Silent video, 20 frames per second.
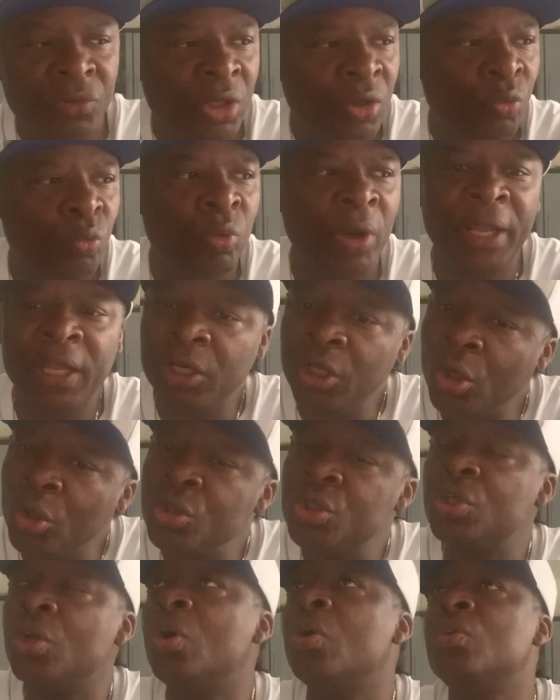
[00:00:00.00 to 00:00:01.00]
radio
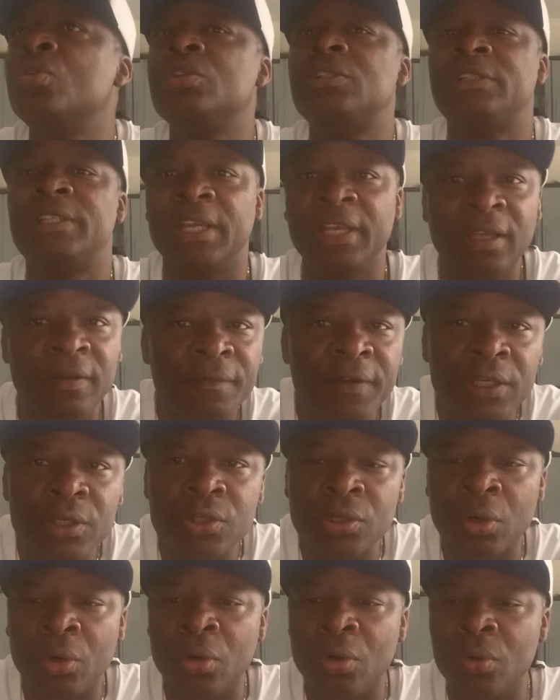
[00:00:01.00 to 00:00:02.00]
shows, TV
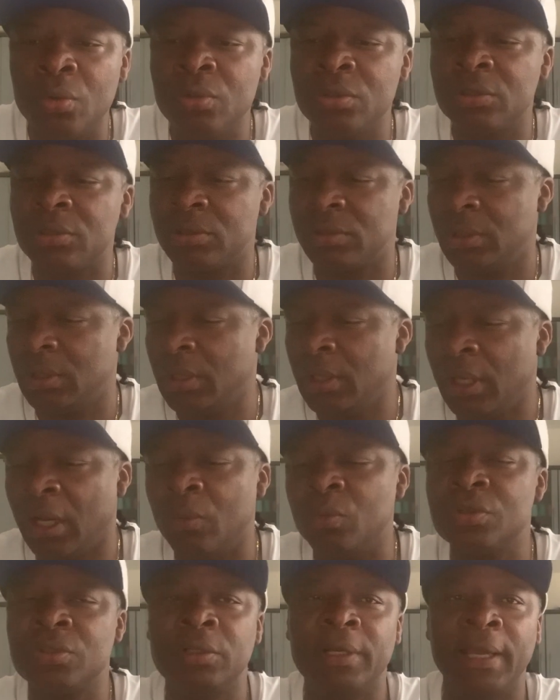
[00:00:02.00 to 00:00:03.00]
shows. I
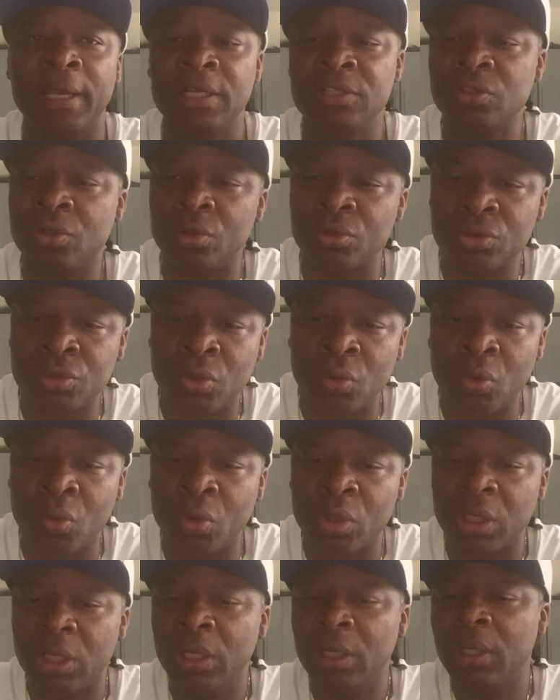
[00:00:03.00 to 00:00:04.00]
was on Ace Got
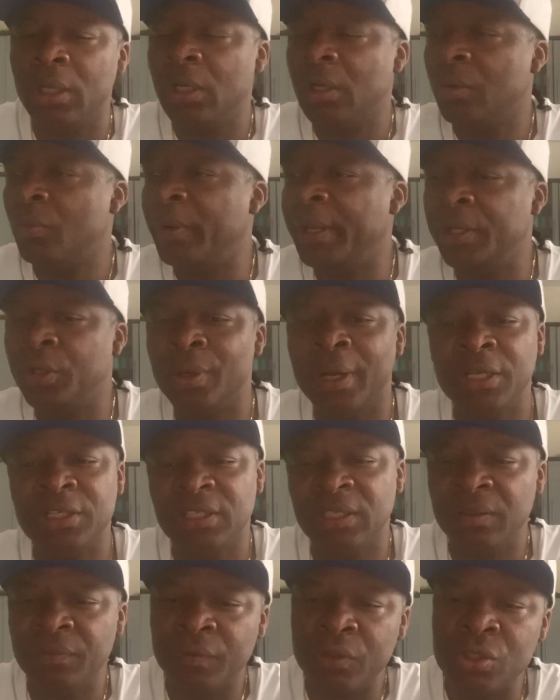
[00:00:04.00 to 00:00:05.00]
Talk, radio and
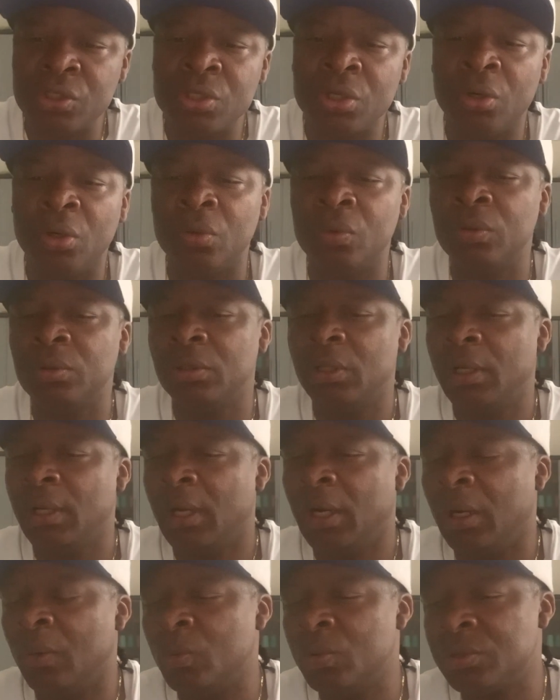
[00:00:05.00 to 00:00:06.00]
TV show.
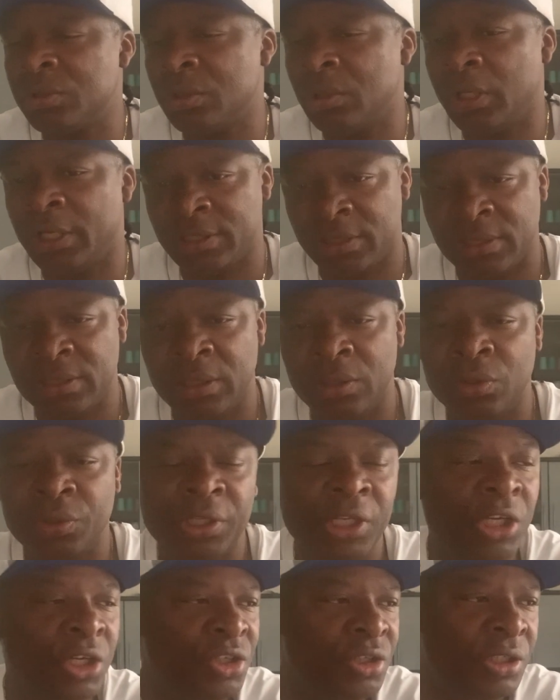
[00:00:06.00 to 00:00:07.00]
I was, as I said, on
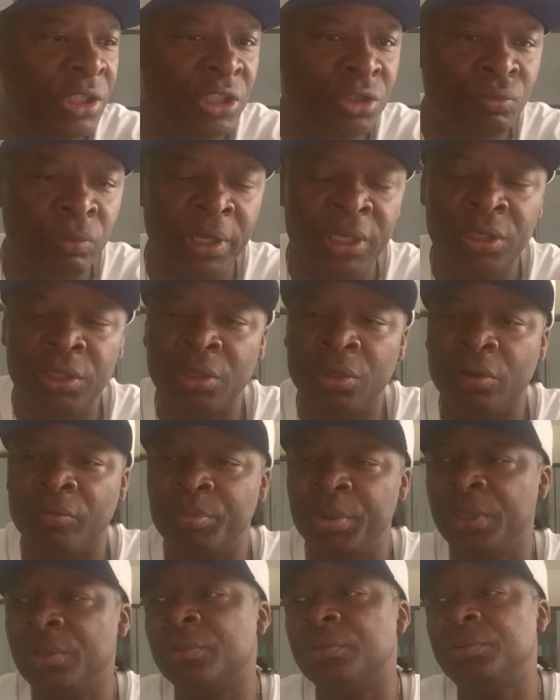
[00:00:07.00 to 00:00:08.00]
Teach Radio. I've
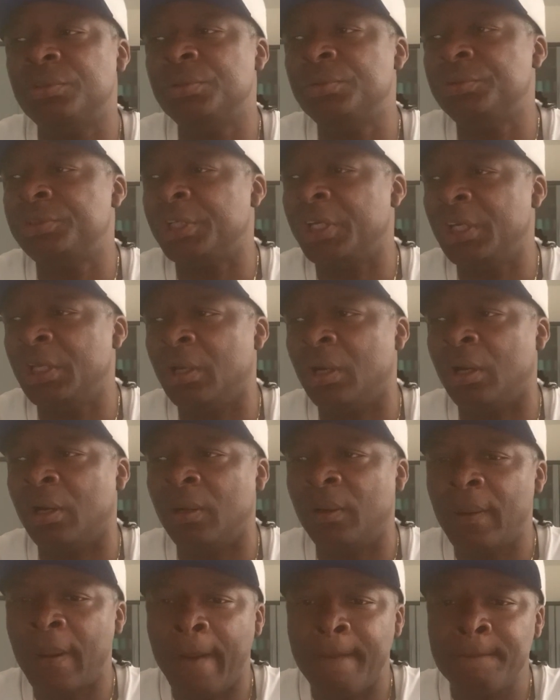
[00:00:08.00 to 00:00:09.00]
been on UJR.